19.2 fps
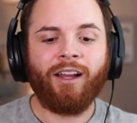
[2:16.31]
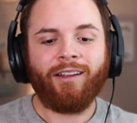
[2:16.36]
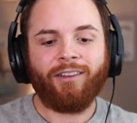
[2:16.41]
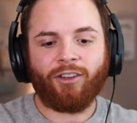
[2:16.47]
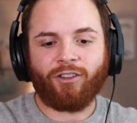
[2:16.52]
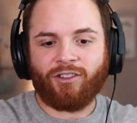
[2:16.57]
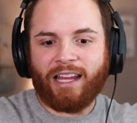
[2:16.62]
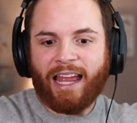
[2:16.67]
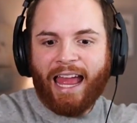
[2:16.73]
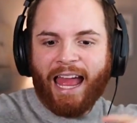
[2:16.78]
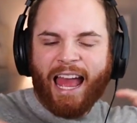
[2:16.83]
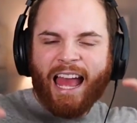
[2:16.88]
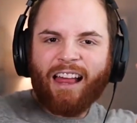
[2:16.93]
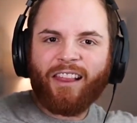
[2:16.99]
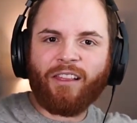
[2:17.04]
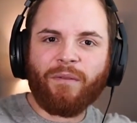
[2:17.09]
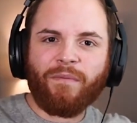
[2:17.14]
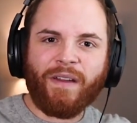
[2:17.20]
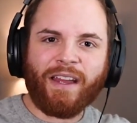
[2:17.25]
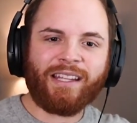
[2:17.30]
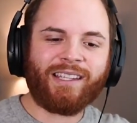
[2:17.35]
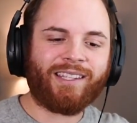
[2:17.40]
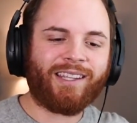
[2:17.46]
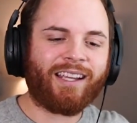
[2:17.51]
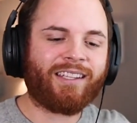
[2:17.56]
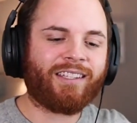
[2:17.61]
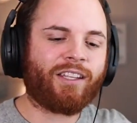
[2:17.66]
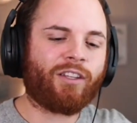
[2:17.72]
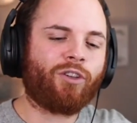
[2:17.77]
Just elevates
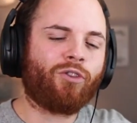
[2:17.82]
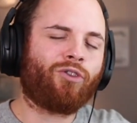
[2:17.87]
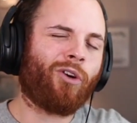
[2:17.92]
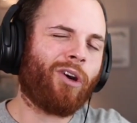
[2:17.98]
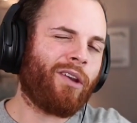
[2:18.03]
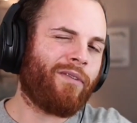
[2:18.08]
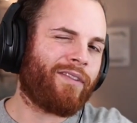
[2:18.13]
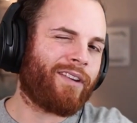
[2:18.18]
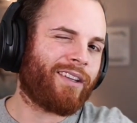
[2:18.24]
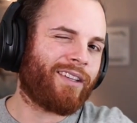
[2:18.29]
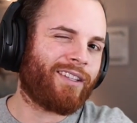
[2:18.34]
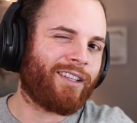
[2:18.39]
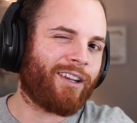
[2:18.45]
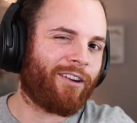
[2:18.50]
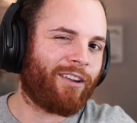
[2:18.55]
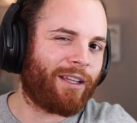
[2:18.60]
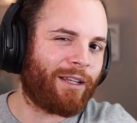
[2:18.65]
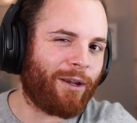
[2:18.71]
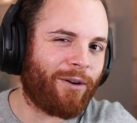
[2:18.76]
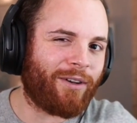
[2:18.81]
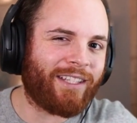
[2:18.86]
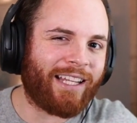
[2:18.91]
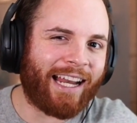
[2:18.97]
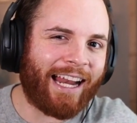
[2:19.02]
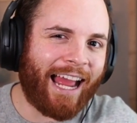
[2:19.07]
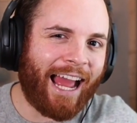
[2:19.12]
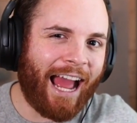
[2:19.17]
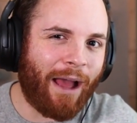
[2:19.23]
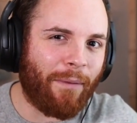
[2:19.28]
things and you don't even necessarily notice
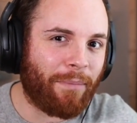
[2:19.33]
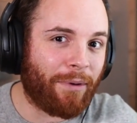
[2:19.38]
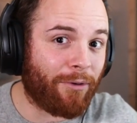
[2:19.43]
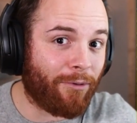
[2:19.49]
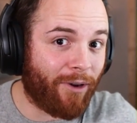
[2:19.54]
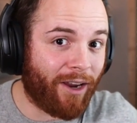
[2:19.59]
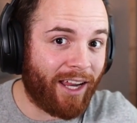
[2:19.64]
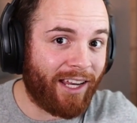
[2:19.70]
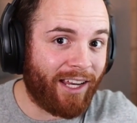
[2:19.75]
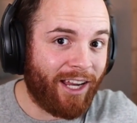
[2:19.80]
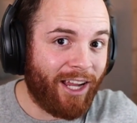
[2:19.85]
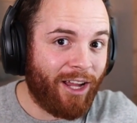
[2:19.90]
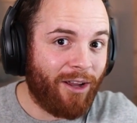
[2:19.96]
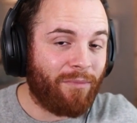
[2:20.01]
that happened, right?